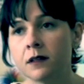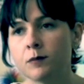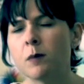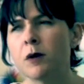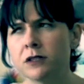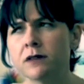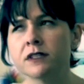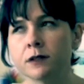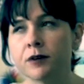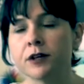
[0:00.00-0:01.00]
Yeah. But most of
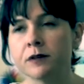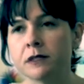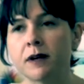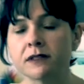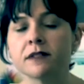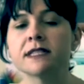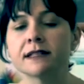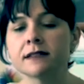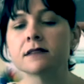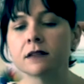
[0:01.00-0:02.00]
us are pretty responsive. It
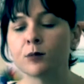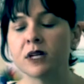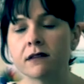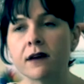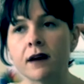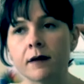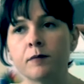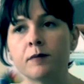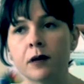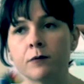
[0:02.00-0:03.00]
takes us a little bit of
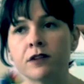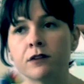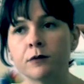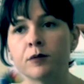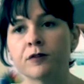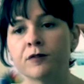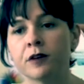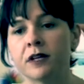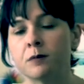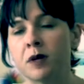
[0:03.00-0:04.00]
time, but we do
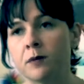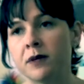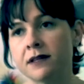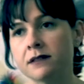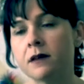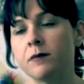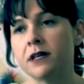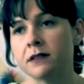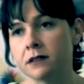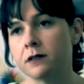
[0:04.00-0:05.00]
prefer email because then we
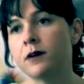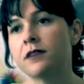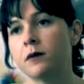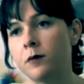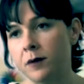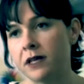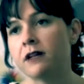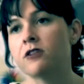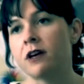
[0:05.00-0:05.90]
can deal with it when we get a